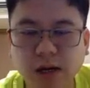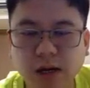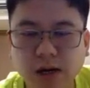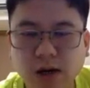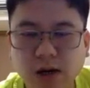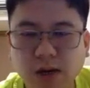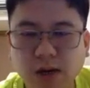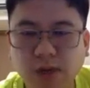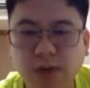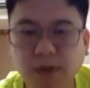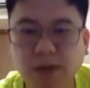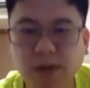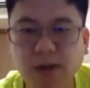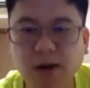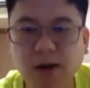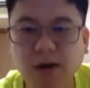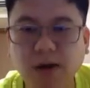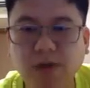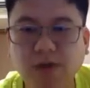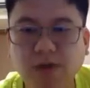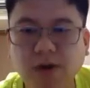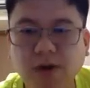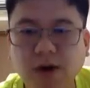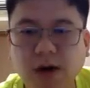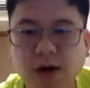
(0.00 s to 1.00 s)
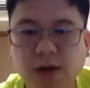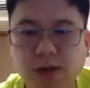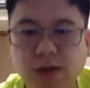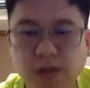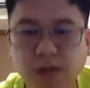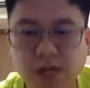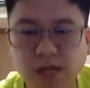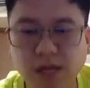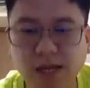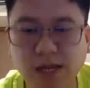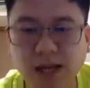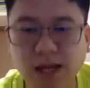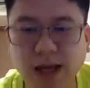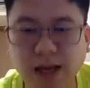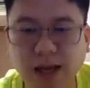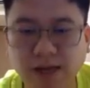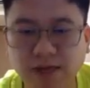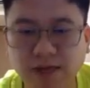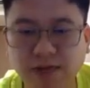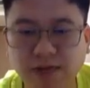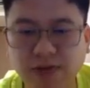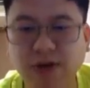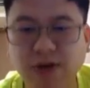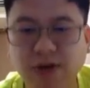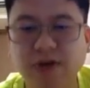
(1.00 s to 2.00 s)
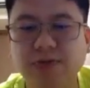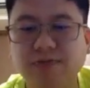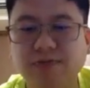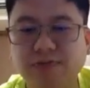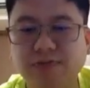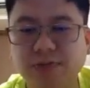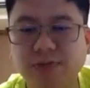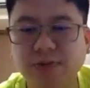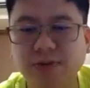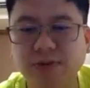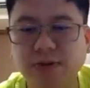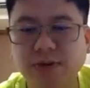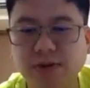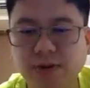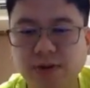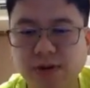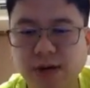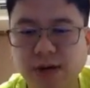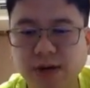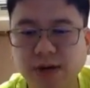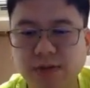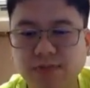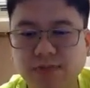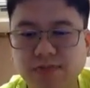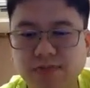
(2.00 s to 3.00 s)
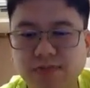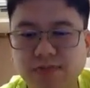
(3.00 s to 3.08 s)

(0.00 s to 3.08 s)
copy of your updated answer. Okay,